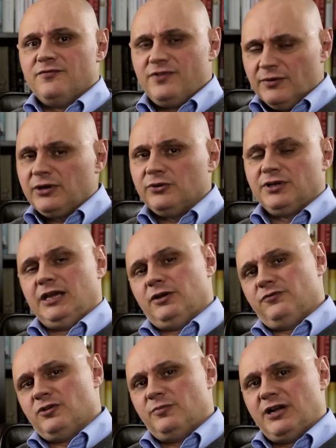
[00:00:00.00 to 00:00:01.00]
very good care
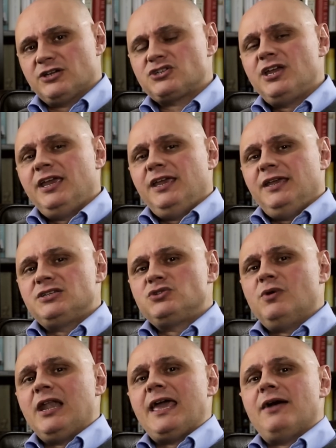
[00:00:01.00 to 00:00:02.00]
of your brush is
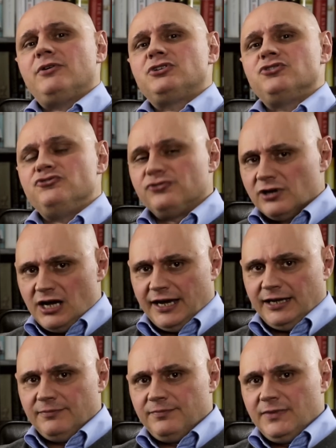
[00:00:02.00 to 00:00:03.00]
to allow it to
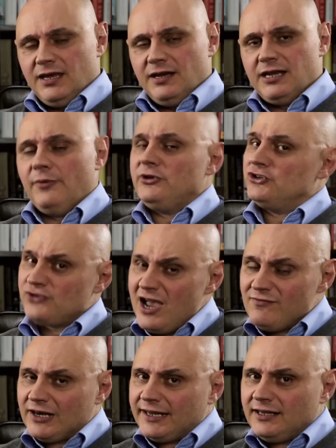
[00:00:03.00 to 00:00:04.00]
dry. Now when you're
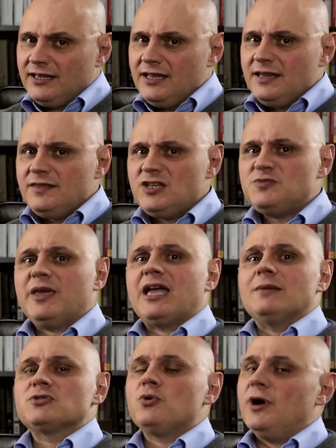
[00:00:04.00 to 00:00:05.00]
traveling, this
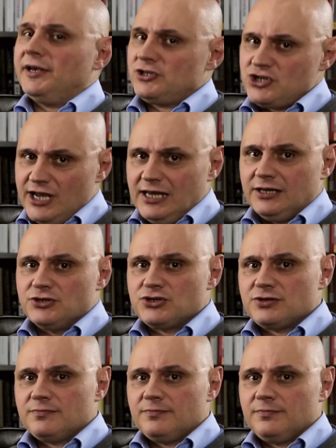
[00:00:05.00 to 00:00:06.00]
becomes quite a
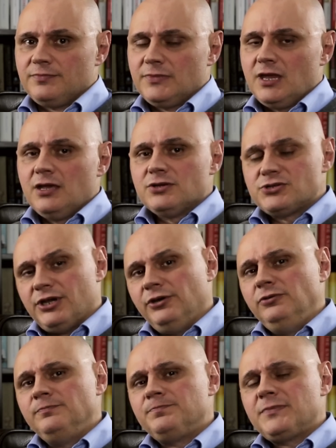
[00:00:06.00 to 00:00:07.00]
challenge.
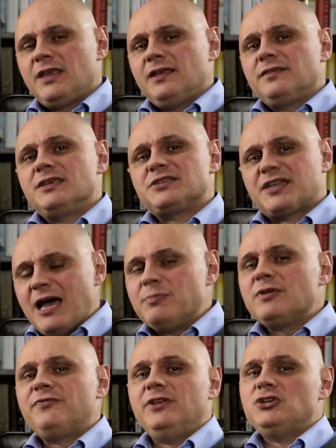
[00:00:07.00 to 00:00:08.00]
So there's a
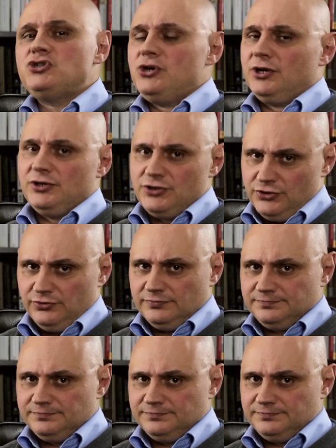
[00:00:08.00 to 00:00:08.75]
couple of things you can do.